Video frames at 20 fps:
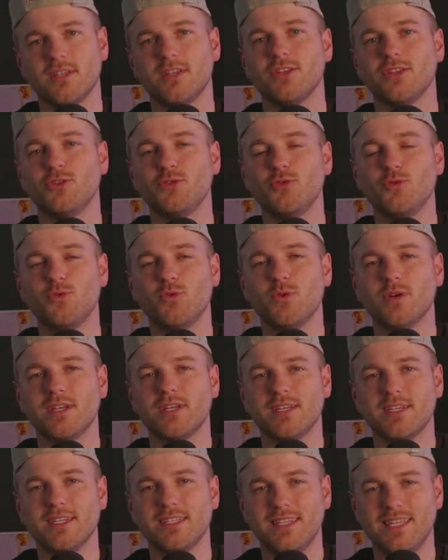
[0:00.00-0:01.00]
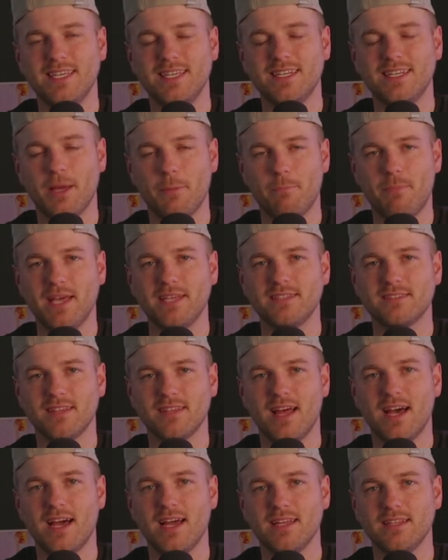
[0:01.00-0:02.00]
you need a
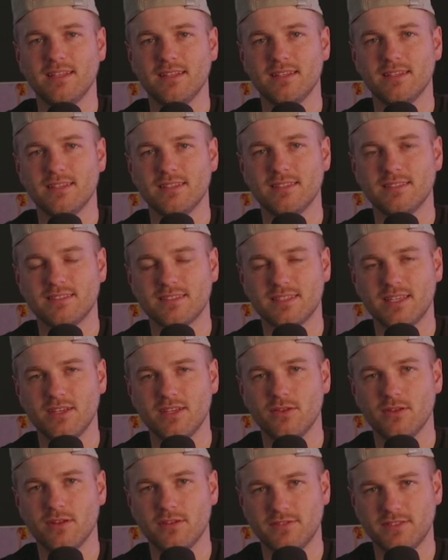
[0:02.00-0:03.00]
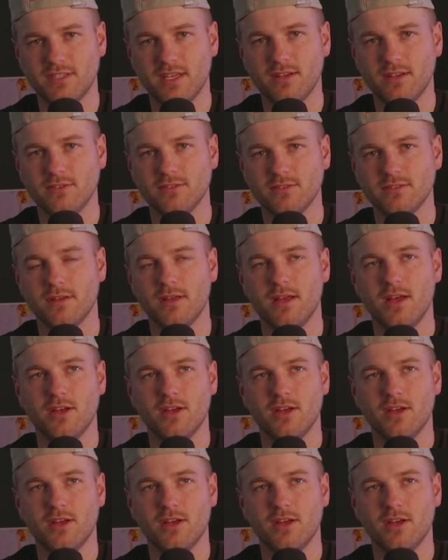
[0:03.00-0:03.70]
baseline skill of sales.